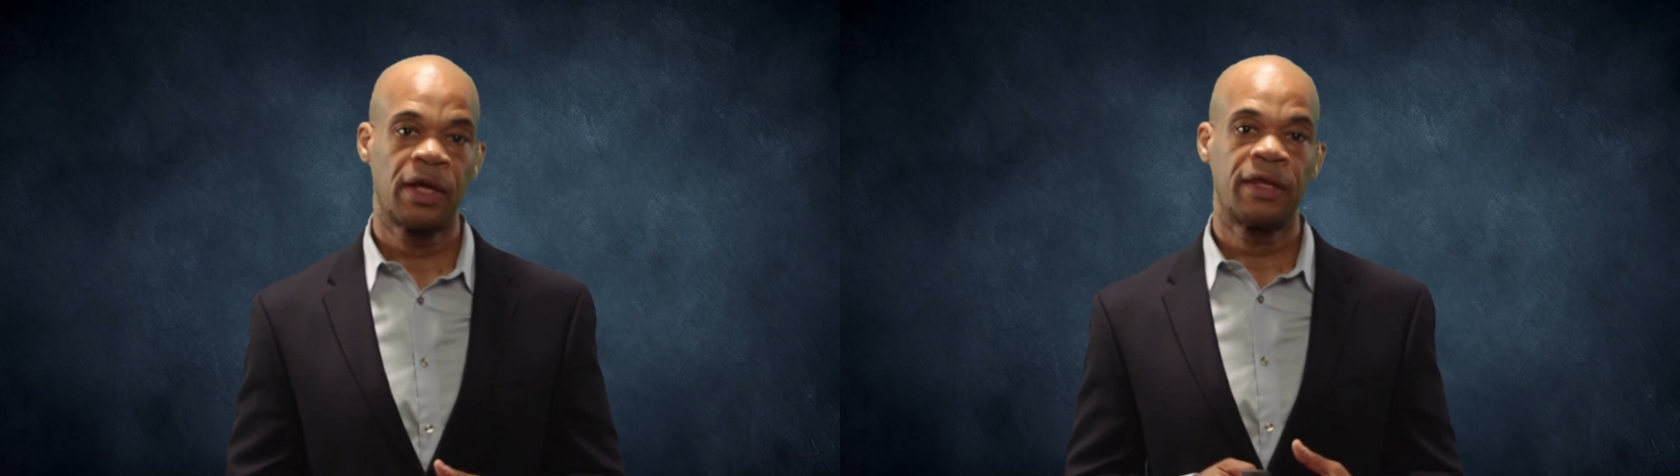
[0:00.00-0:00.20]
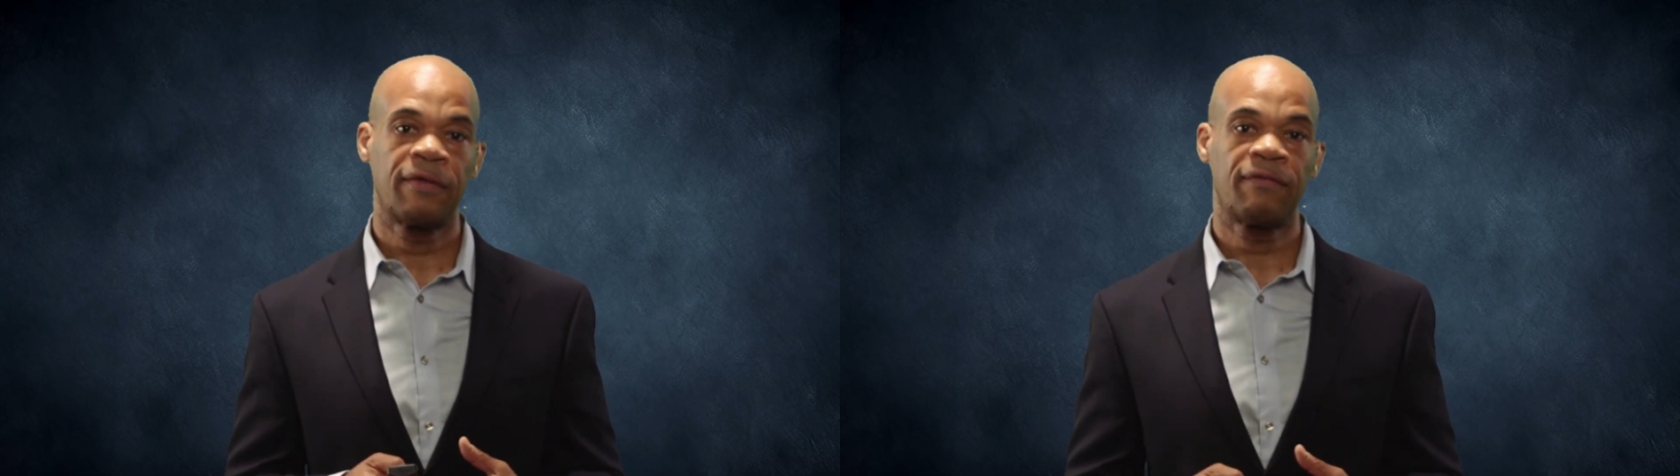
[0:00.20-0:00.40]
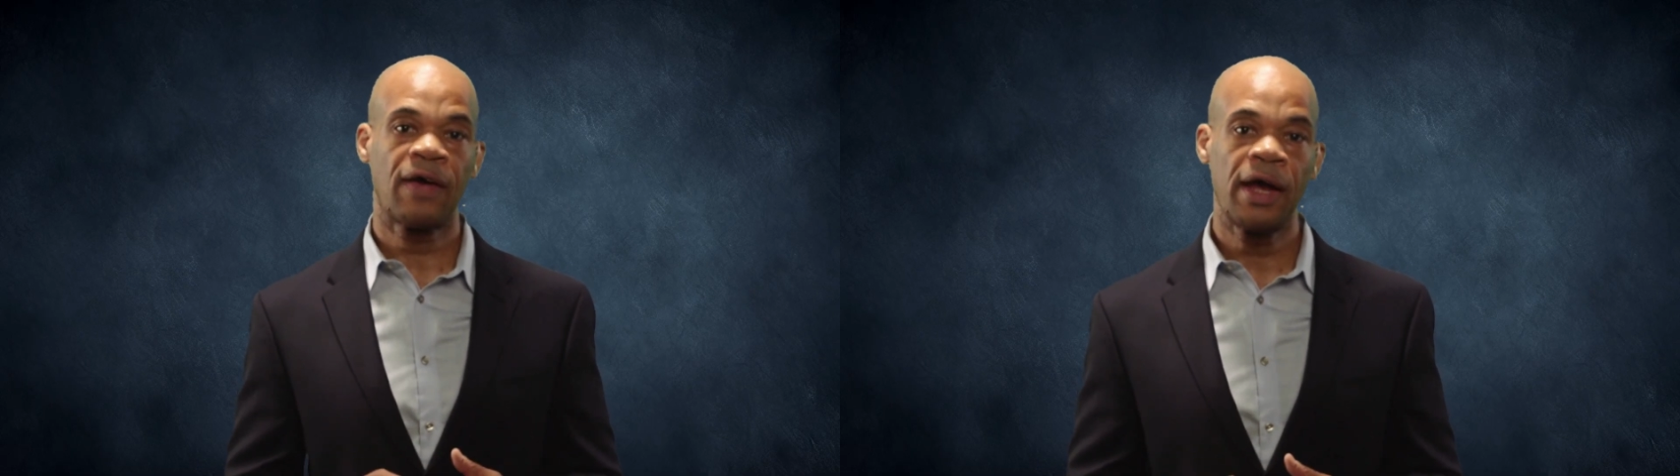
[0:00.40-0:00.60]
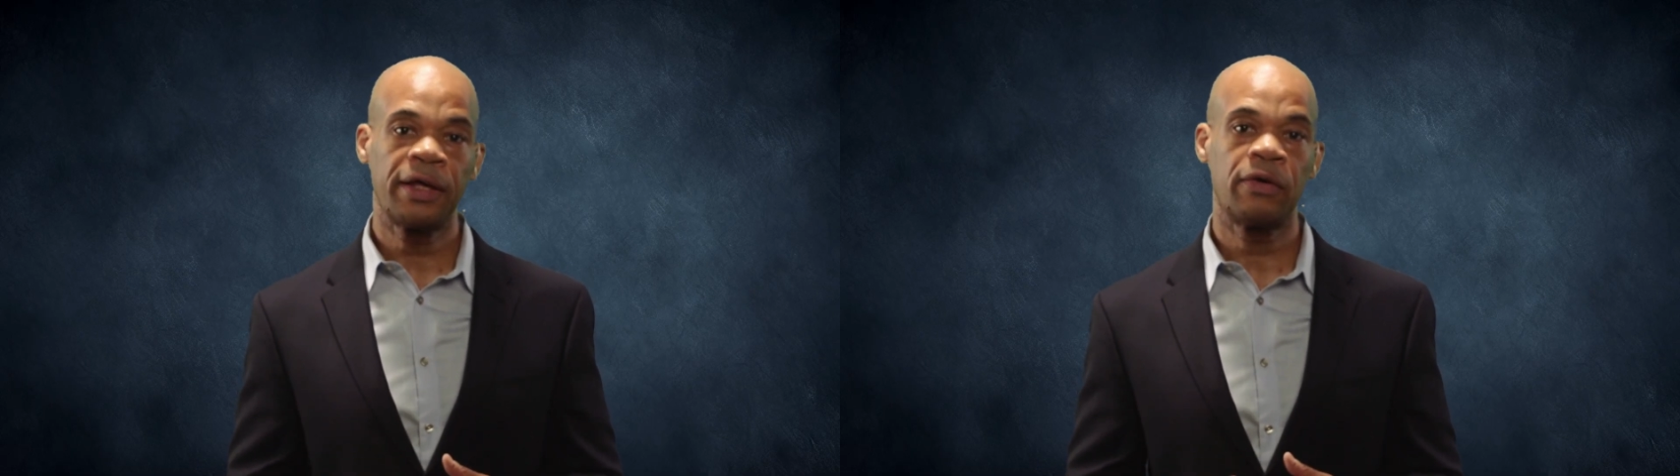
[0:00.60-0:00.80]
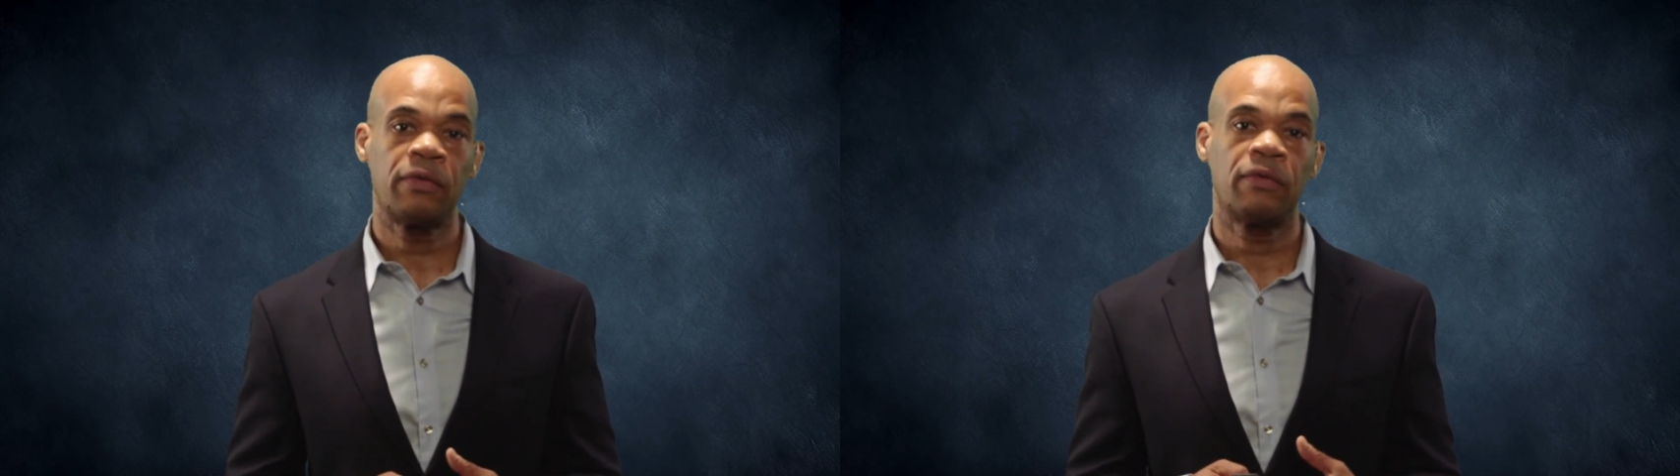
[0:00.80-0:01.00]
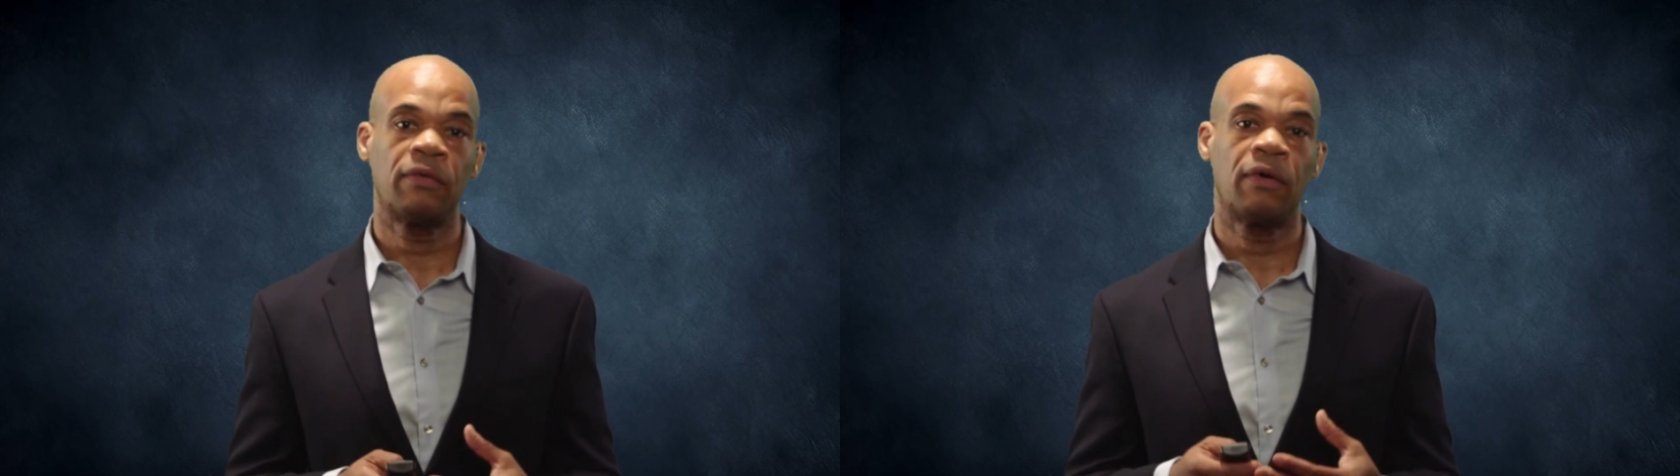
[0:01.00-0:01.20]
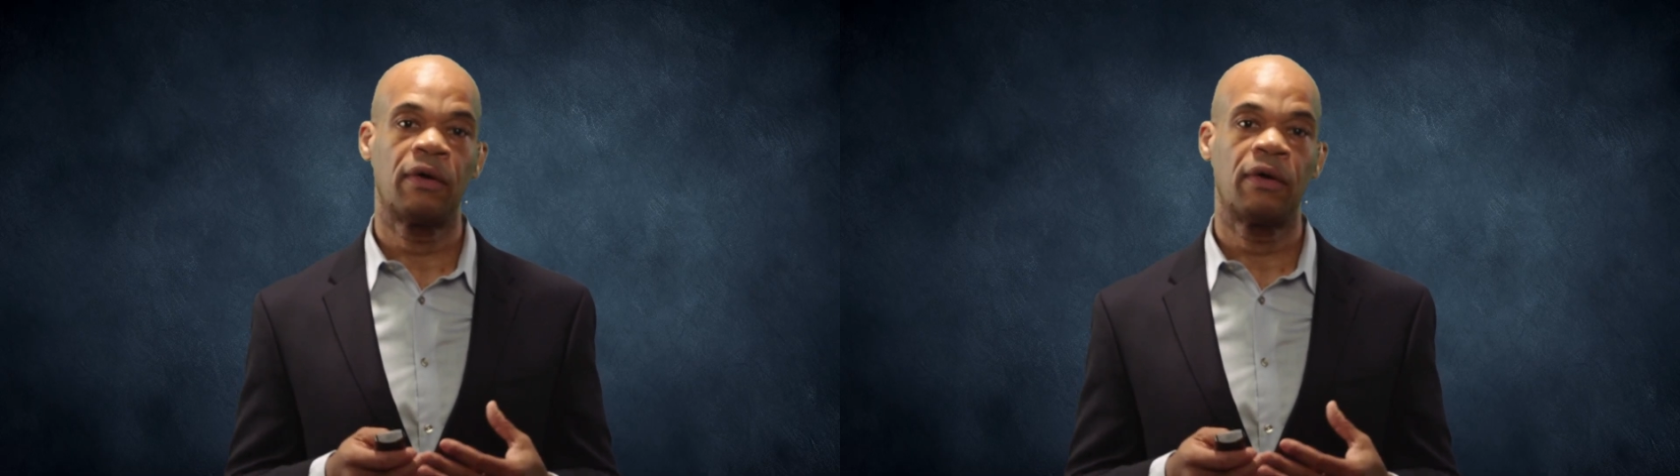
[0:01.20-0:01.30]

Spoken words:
The value